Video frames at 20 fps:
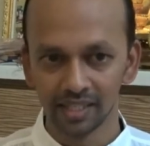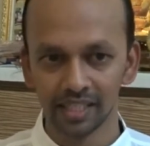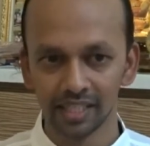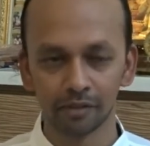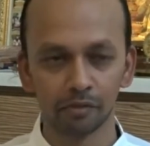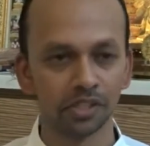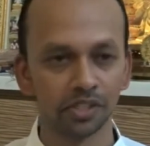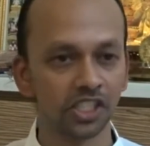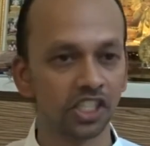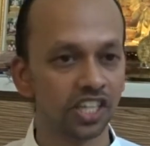
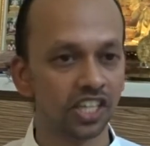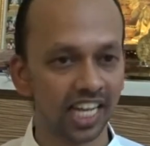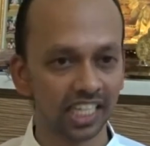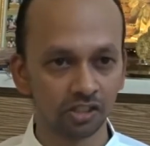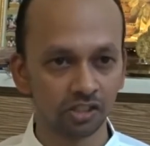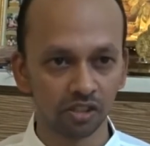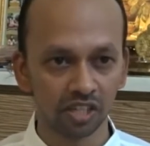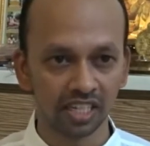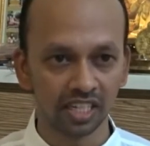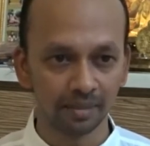the question
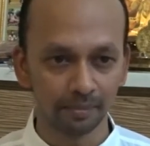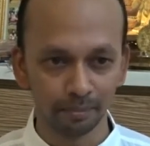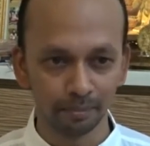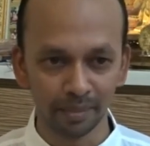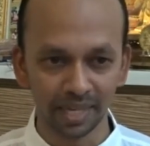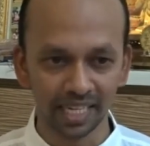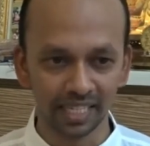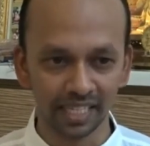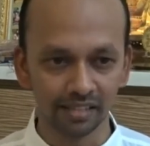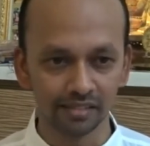naturally
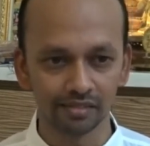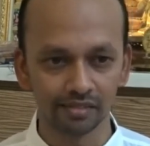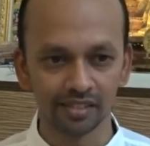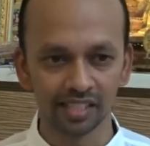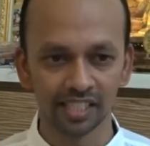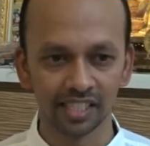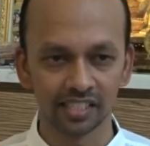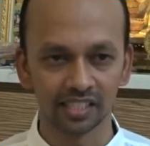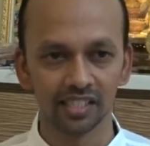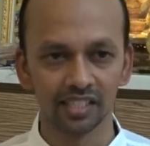means
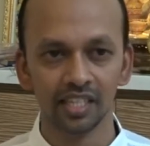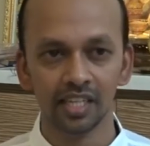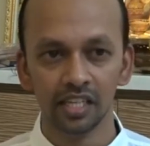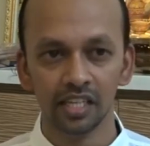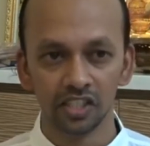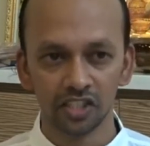that